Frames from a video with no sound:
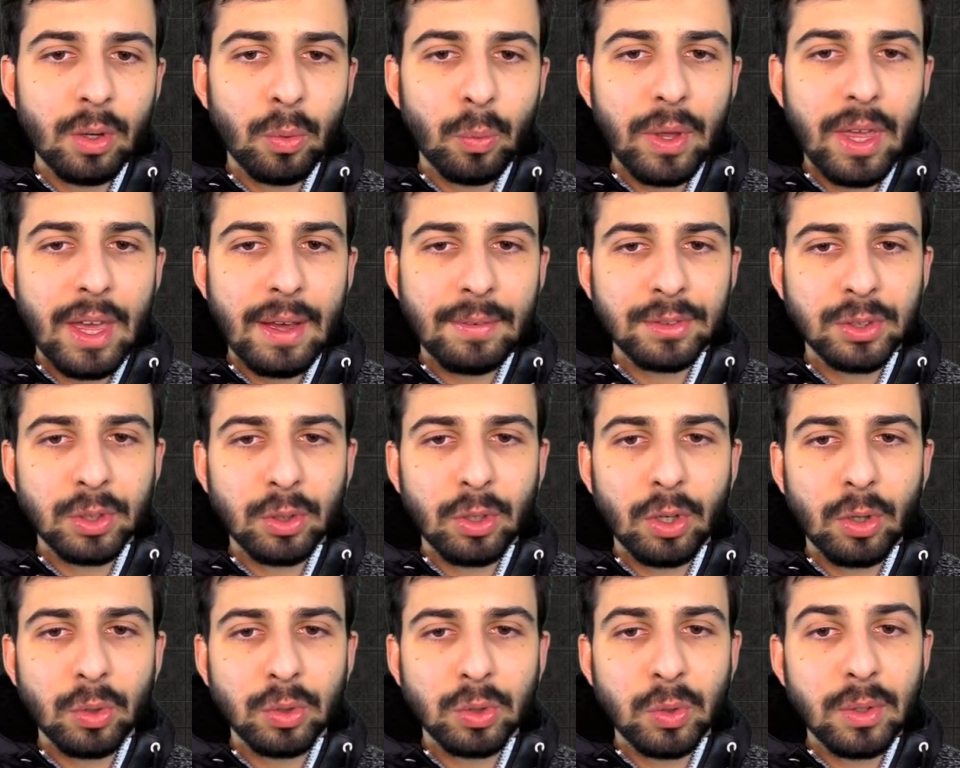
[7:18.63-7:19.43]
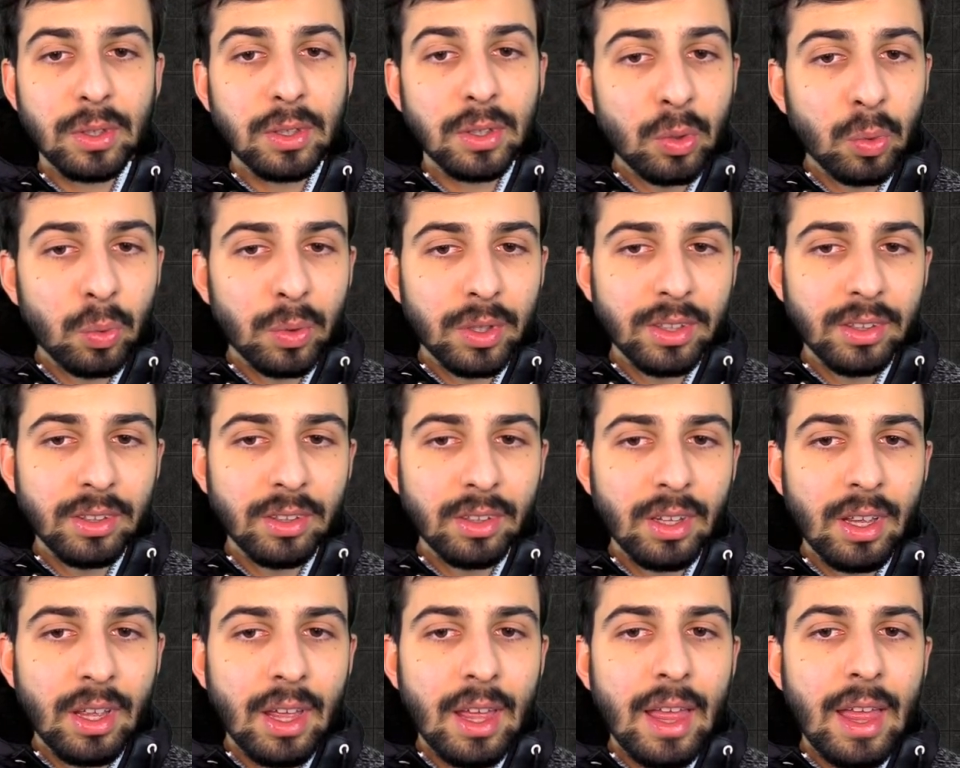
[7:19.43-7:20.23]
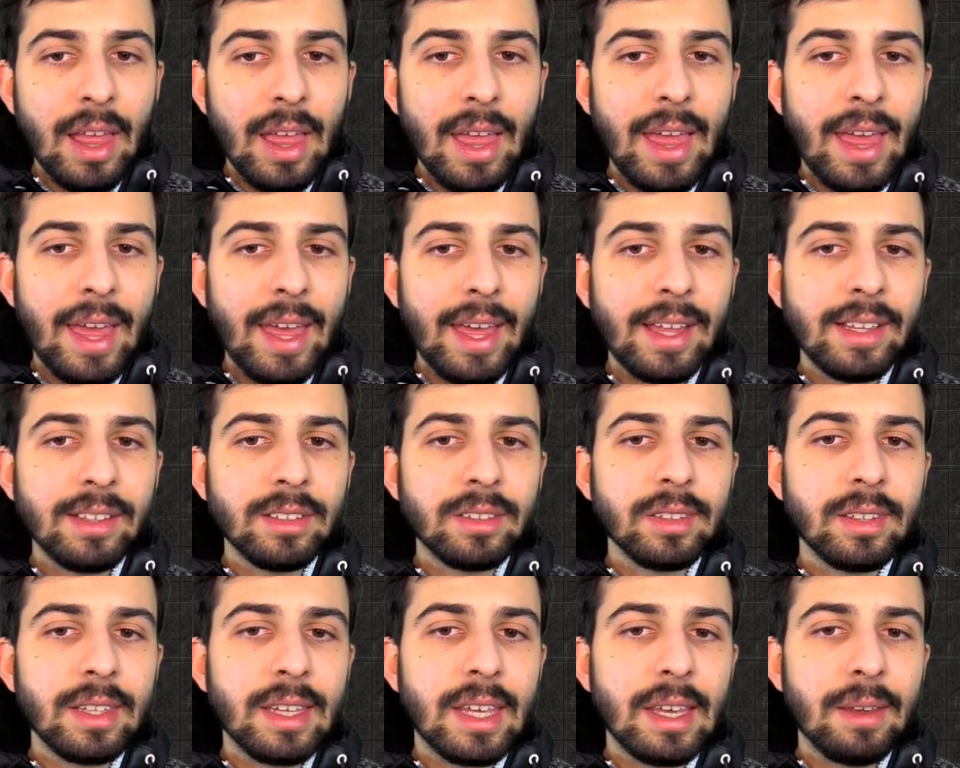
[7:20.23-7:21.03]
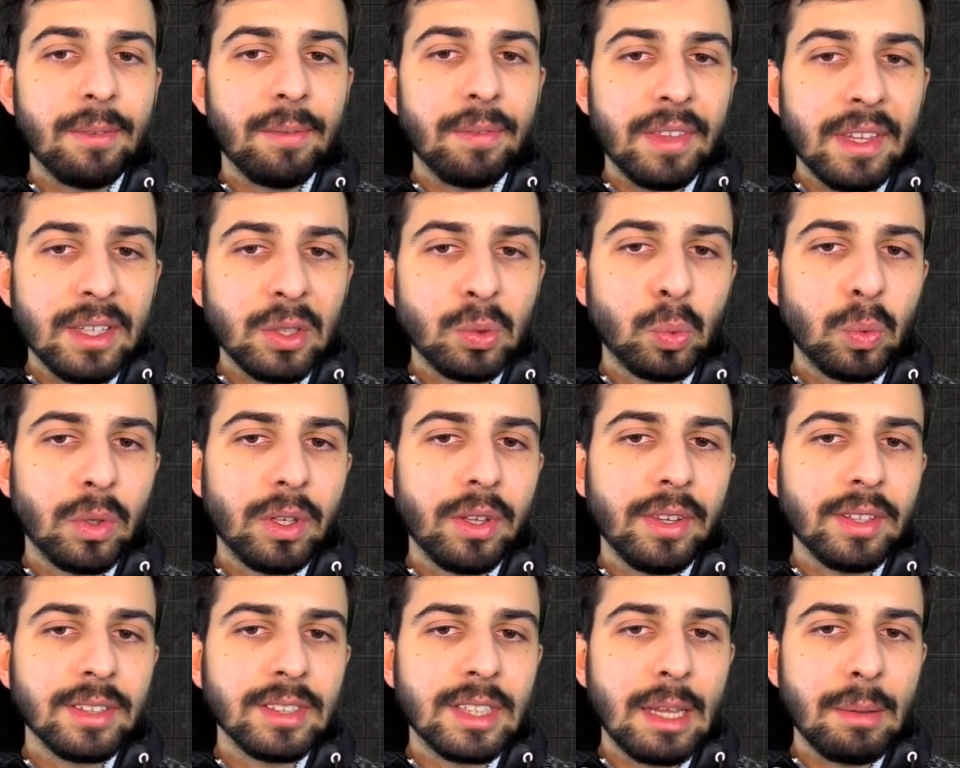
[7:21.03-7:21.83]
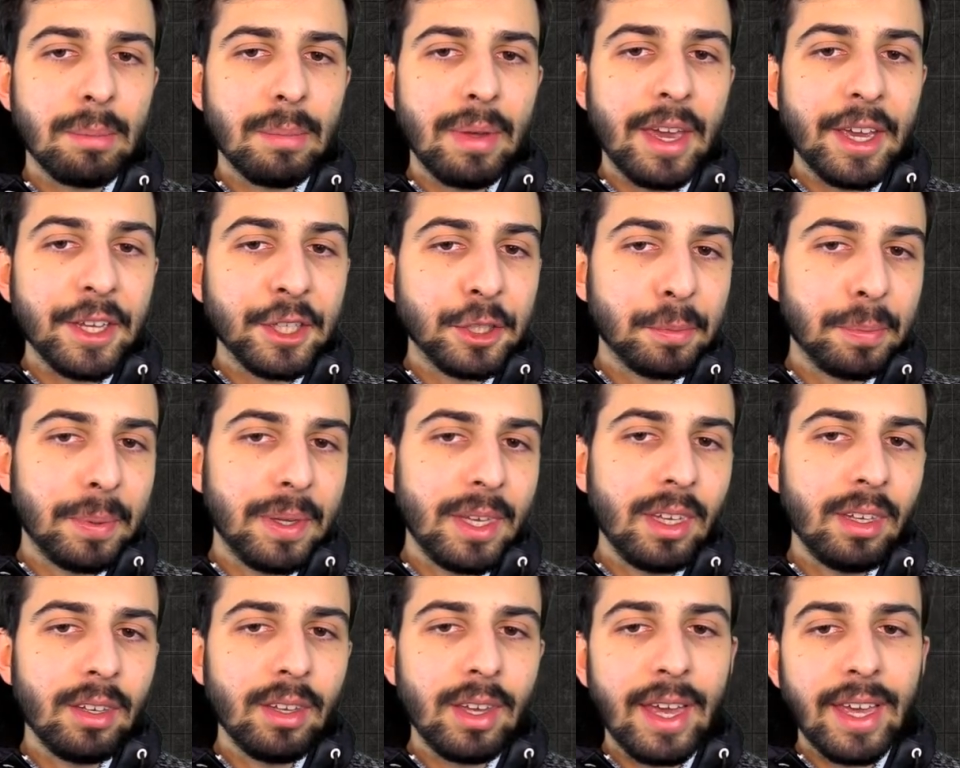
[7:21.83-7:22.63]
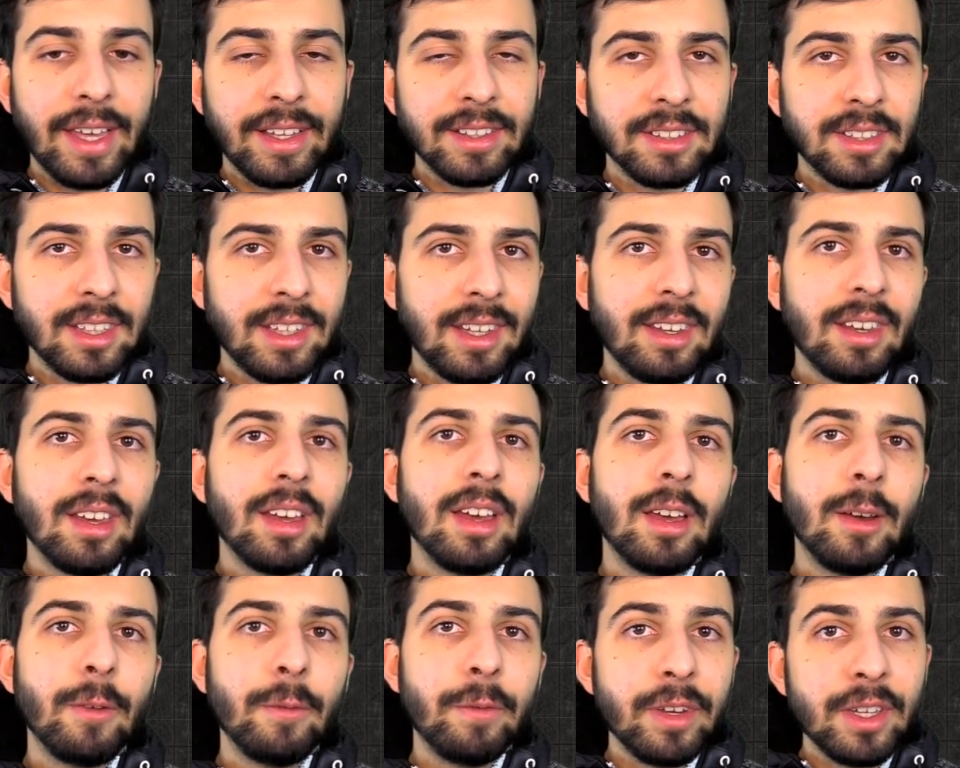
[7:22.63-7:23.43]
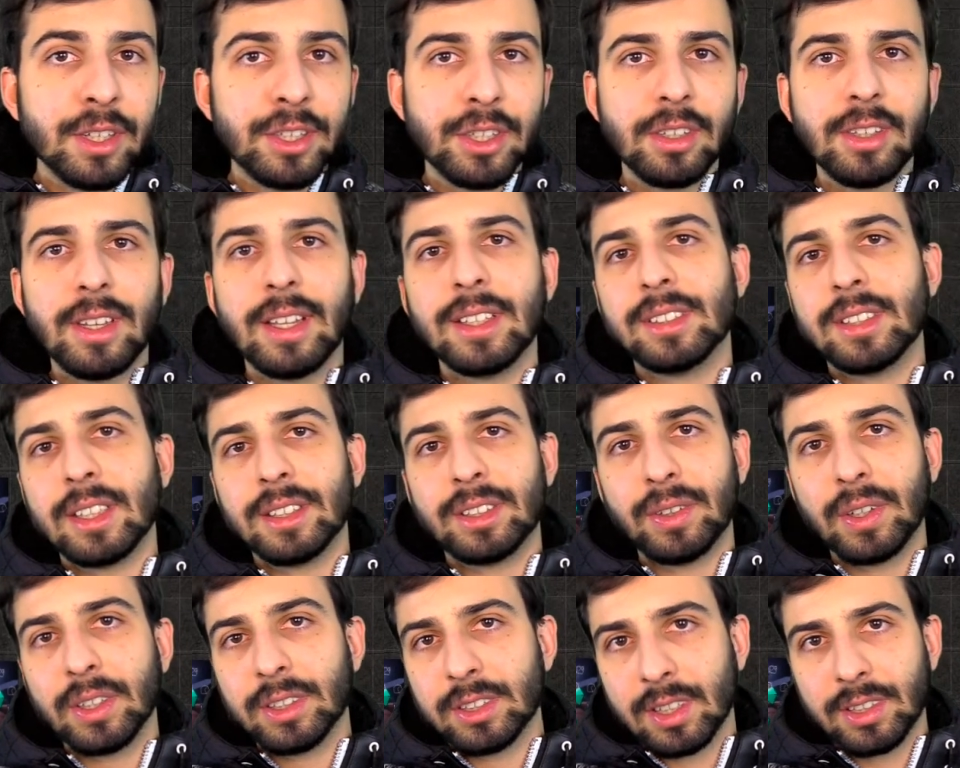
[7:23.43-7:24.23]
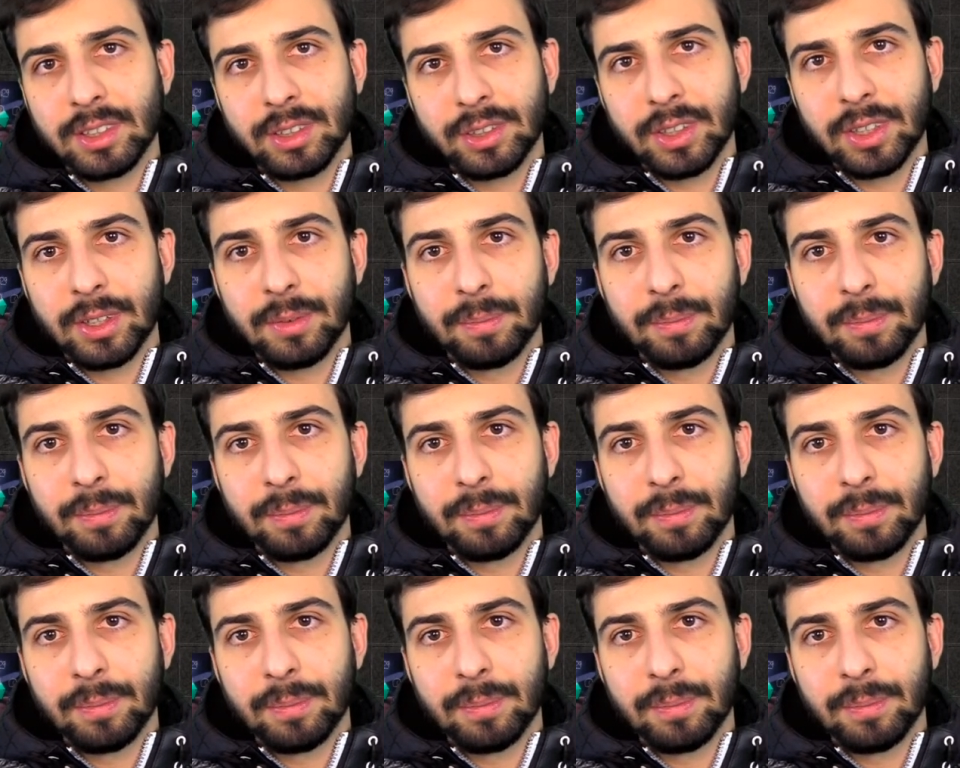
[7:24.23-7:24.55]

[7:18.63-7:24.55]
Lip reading: We have to go to the new one and give this one the same HP, AC, vision, etc, etc.